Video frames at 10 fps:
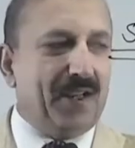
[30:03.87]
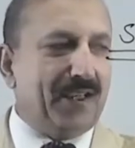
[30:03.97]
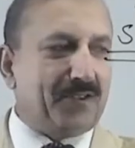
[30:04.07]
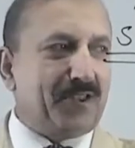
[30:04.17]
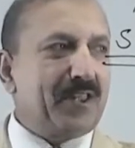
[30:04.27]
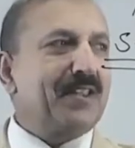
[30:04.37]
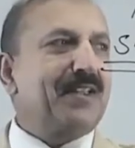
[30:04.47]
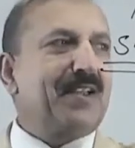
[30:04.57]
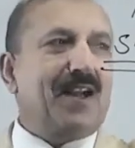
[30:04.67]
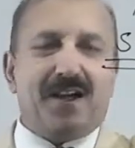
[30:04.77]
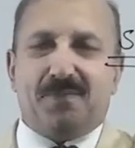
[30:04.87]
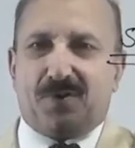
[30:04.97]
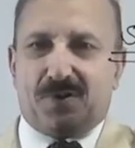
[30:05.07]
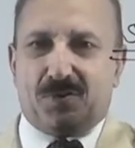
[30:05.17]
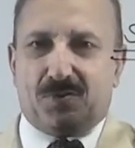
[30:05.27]
Adjacent and
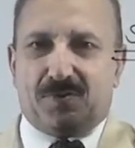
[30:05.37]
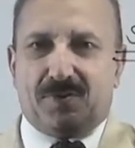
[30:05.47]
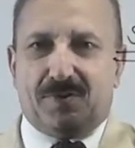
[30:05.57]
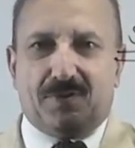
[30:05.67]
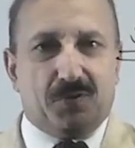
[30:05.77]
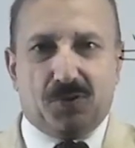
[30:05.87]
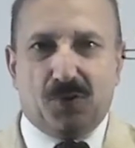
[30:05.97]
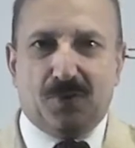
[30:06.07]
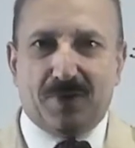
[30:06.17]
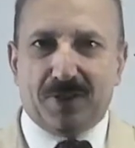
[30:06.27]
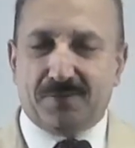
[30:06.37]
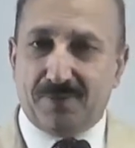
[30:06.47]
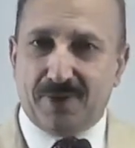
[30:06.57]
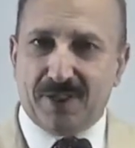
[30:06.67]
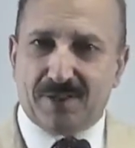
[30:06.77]
hypotenuse. You know, it's
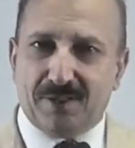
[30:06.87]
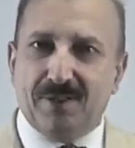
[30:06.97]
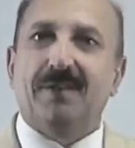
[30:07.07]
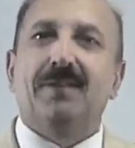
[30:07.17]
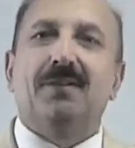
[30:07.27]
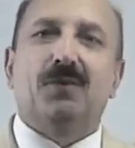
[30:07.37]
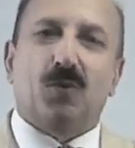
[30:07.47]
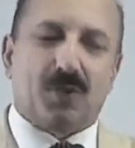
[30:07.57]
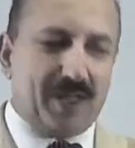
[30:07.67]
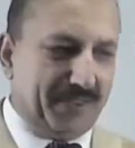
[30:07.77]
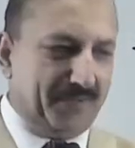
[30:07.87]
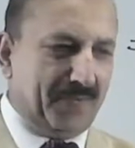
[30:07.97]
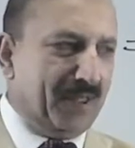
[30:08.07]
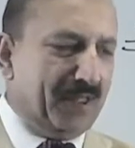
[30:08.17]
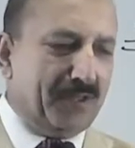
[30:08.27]
cosine.
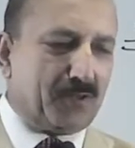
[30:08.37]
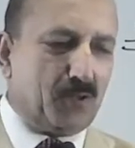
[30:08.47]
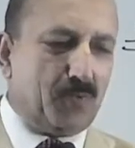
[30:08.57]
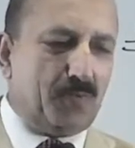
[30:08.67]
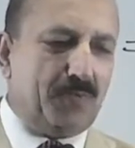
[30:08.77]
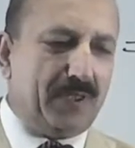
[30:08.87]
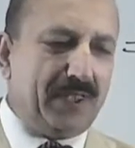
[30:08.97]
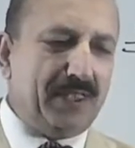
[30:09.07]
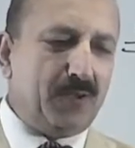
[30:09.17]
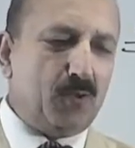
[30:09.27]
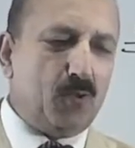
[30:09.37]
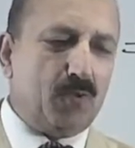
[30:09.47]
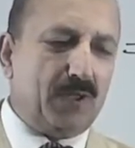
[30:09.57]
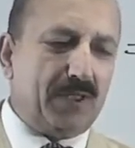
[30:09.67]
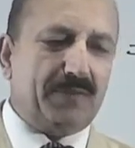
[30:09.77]
So b
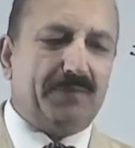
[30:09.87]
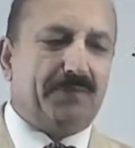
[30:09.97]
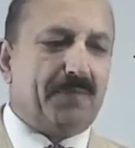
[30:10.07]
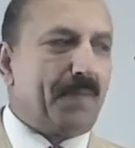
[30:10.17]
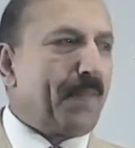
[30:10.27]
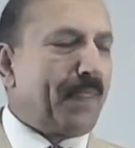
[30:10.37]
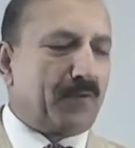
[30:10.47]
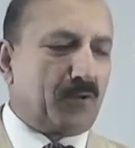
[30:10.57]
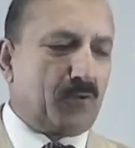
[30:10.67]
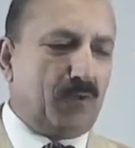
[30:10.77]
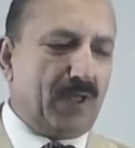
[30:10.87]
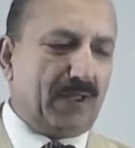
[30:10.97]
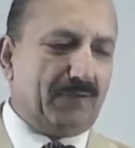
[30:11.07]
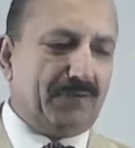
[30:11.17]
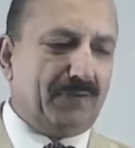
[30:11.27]
over
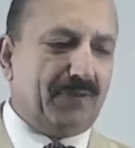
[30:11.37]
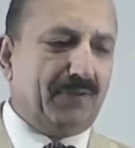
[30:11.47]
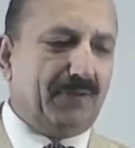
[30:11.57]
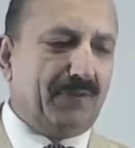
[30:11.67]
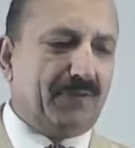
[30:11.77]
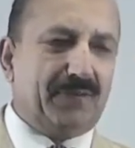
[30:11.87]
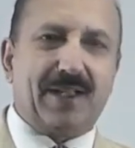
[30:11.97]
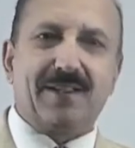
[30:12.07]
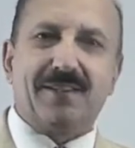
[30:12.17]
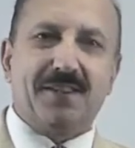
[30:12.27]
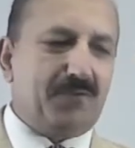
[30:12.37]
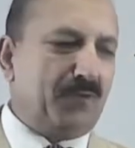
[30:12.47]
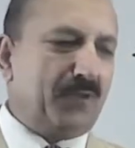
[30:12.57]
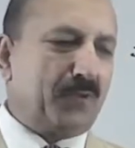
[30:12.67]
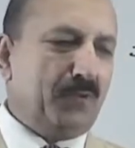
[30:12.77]
12, that is
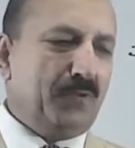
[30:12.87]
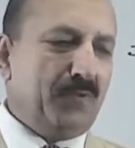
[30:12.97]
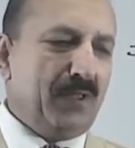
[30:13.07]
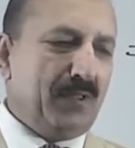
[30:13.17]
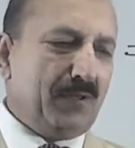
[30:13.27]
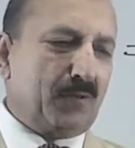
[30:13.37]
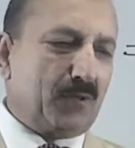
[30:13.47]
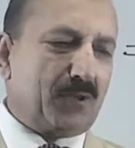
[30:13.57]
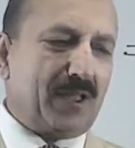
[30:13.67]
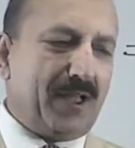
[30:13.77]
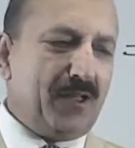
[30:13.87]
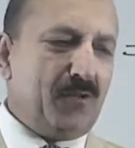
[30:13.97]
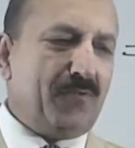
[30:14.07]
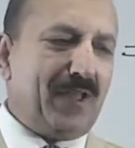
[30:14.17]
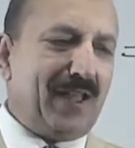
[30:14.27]
equal to cosine
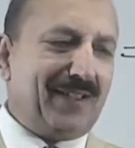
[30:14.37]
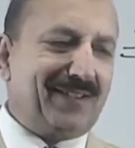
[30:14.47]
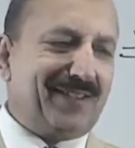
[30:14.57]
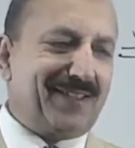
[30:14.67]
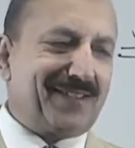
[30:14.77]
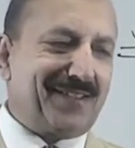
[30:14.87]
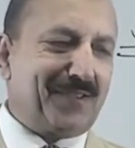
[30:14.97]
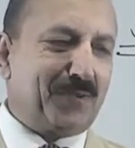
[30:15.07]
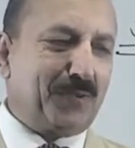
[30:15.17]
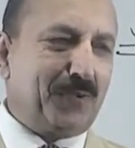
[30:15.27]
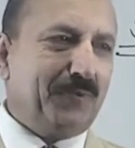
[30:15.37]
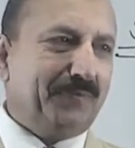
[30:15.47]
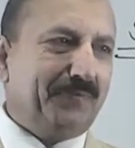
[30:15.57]
of angle 62.